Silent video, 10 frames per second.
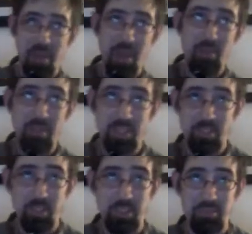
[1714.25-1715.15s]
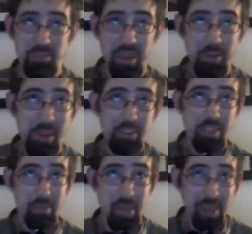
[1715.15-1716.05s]
count, because it was
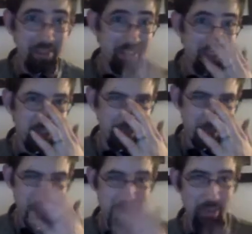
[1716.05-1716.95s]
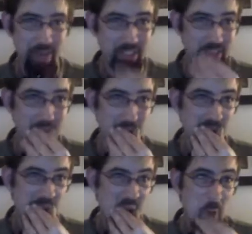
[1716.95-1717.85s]
interesting. Politics can be interesting to
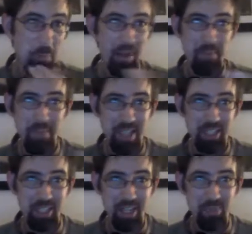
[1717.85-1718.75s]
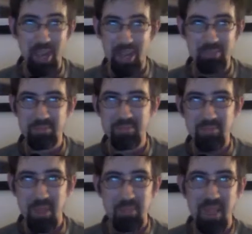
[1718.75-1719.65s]
me, but at the same time,
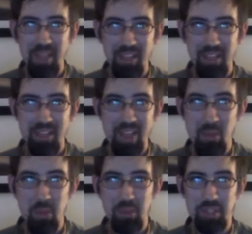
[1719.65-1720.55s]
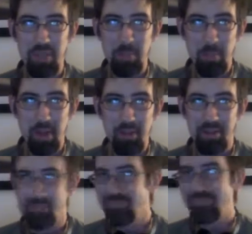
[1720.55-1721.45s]
I'm not going to get that worked up about
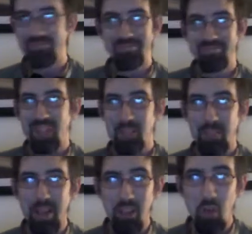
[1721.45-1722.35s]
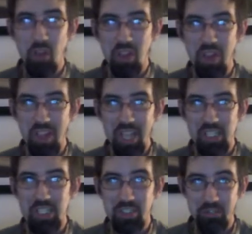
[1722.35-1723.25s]
it. My local
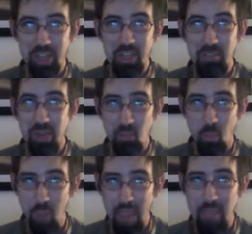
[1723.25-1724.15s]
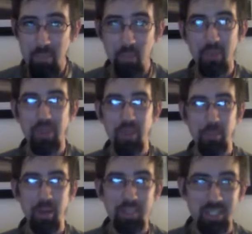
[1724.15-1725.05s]
elections affect me way more than the
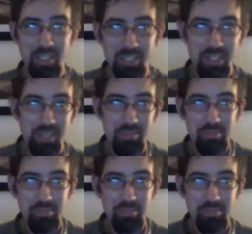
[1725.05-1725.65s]
presidency.